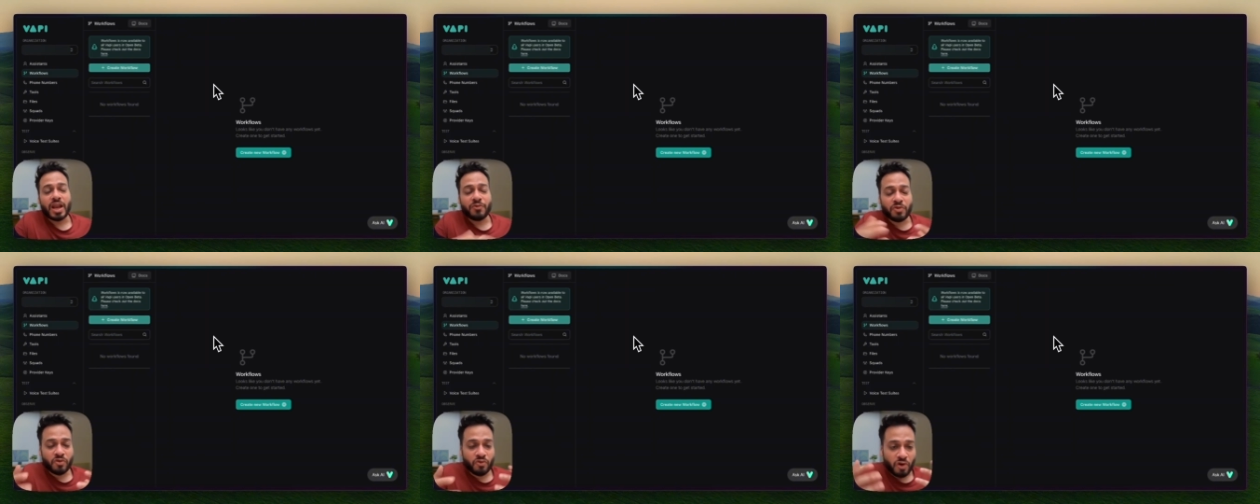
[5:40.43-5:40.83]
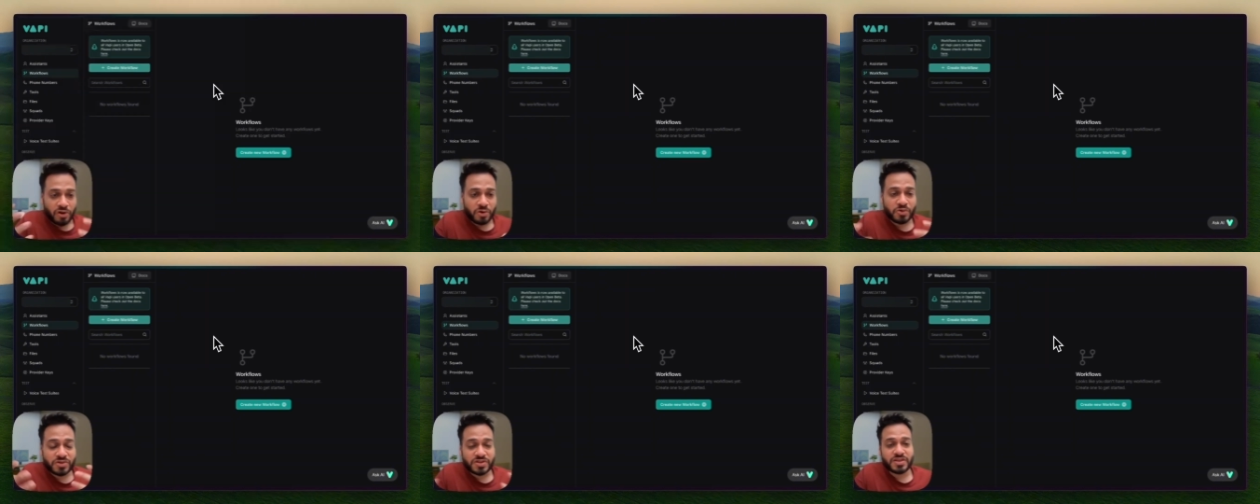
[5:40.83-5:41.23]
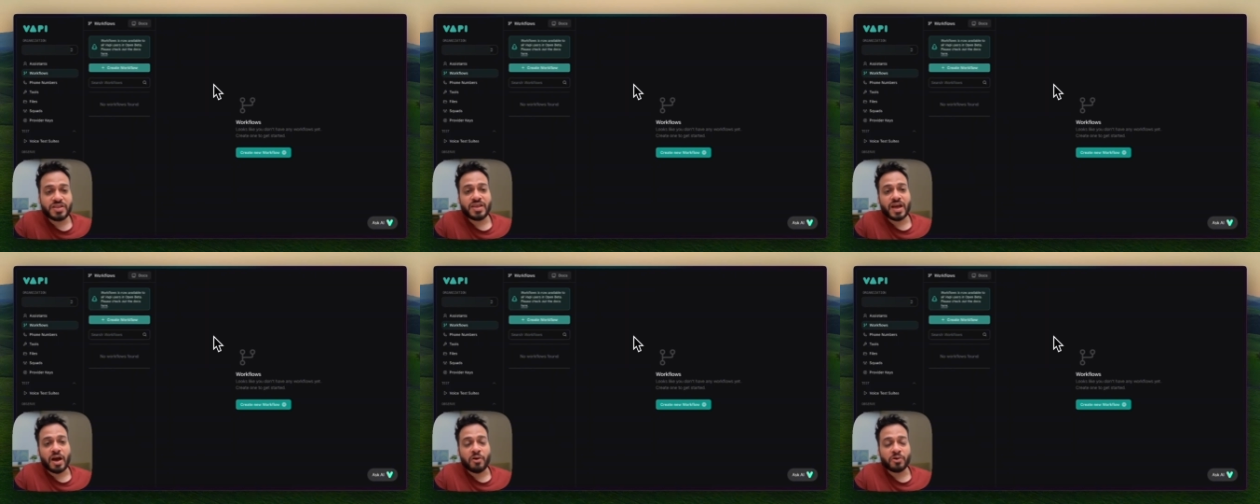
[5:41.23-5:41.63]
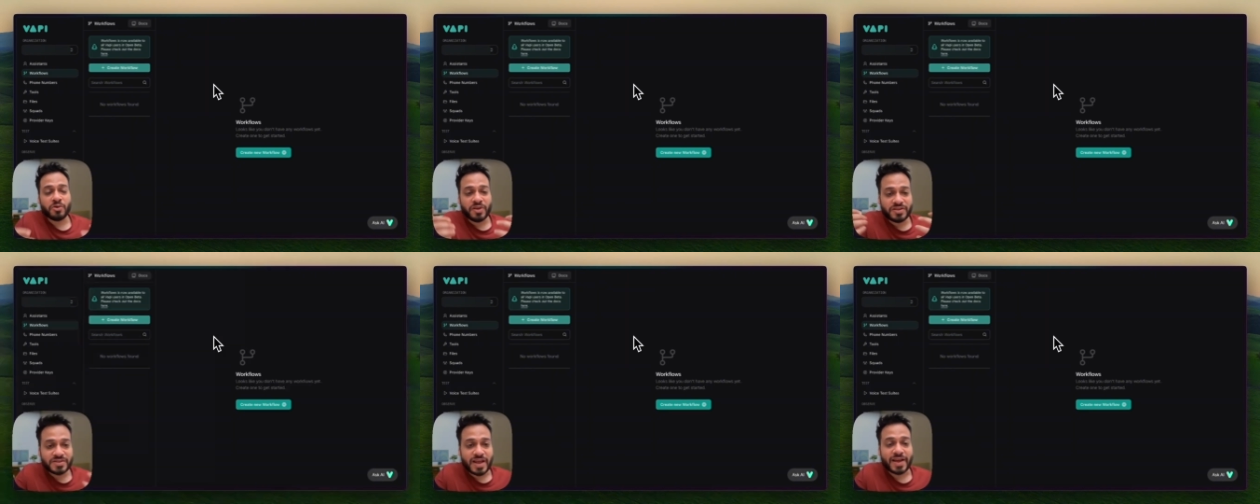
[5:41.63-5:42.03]
And if you want to see
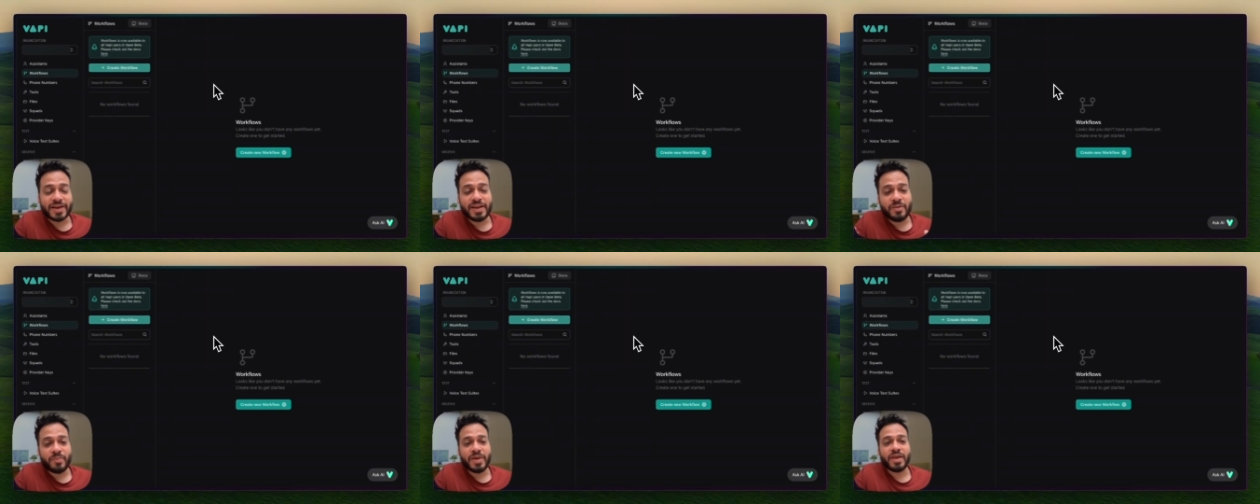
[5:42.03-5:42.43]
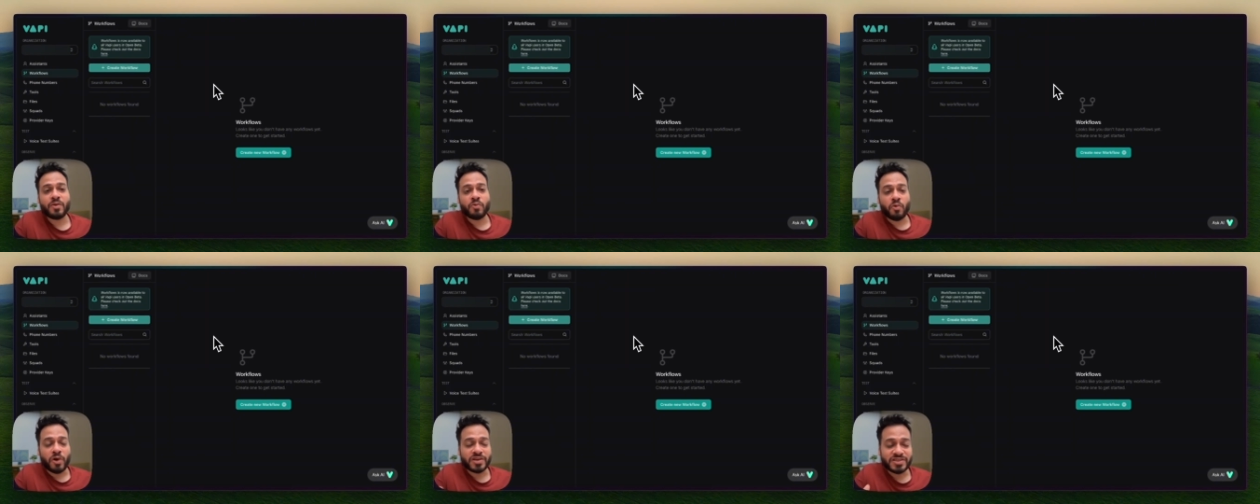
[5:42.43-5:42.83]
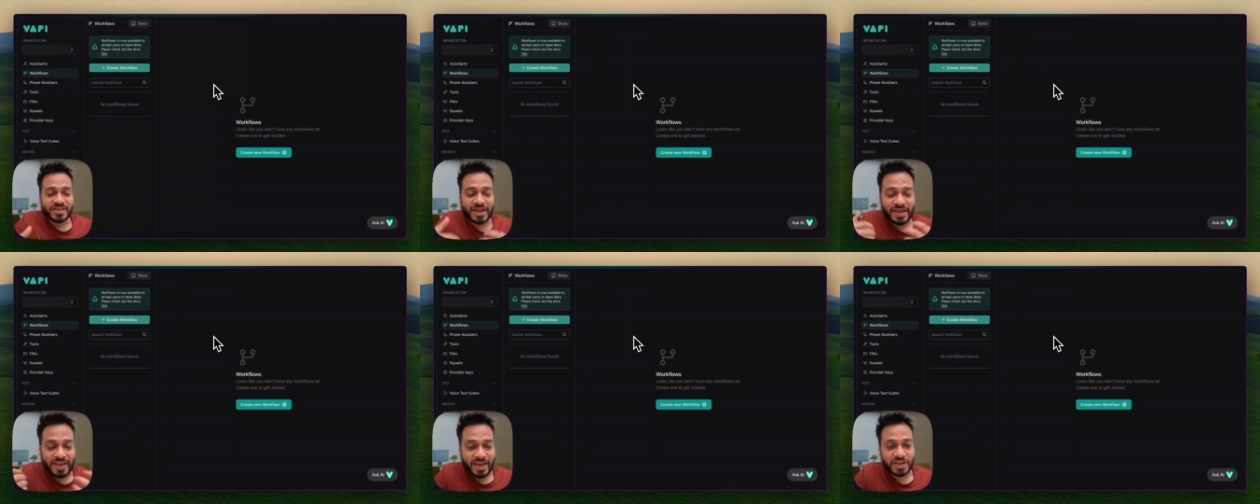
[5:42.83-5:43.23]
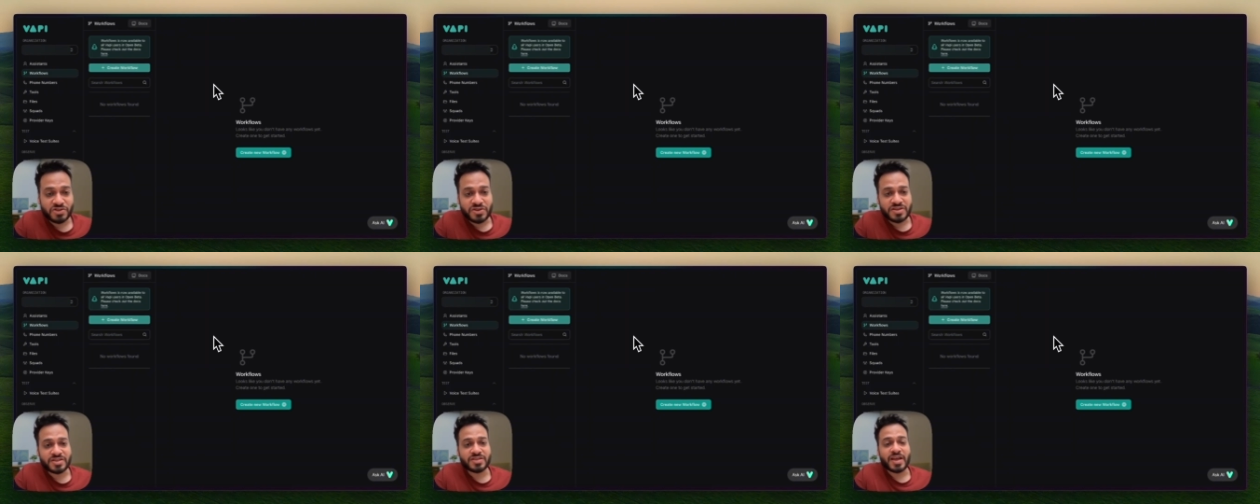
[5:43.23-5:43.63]
how to exactly make voice AI
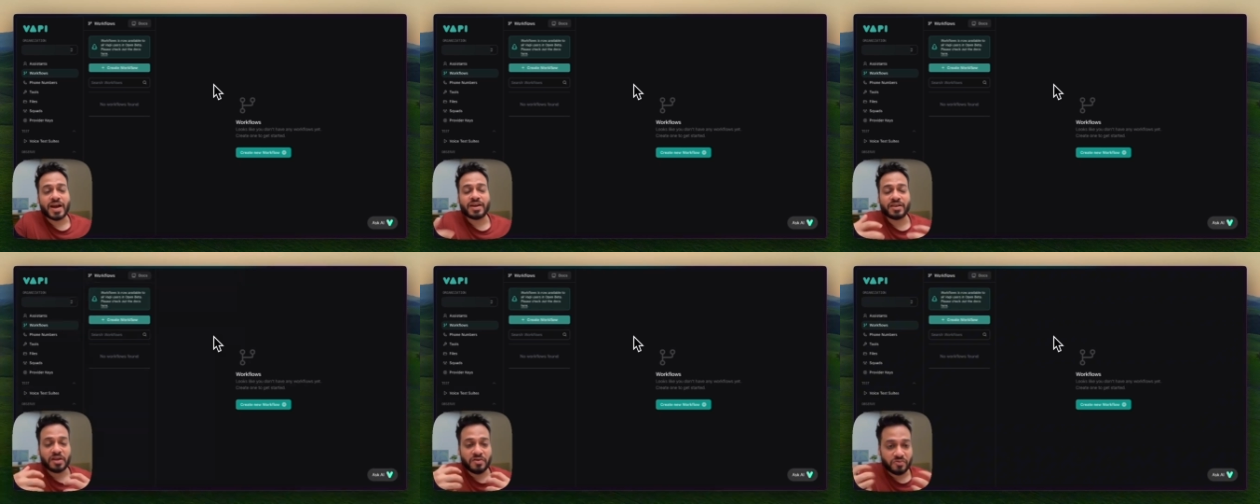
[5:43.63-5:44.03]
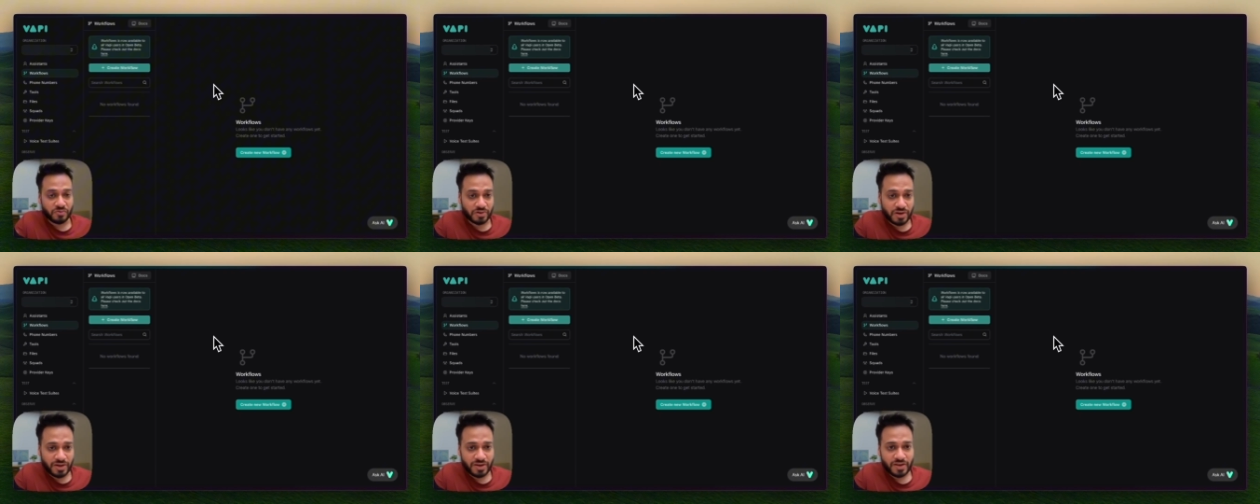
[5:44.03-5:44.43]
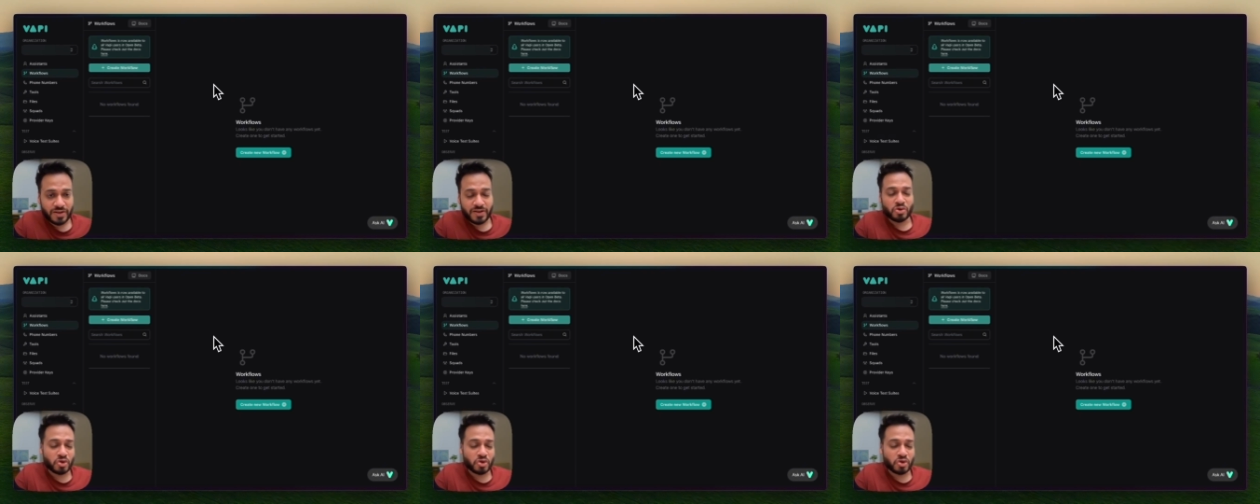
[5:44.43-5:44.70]
agents that convert,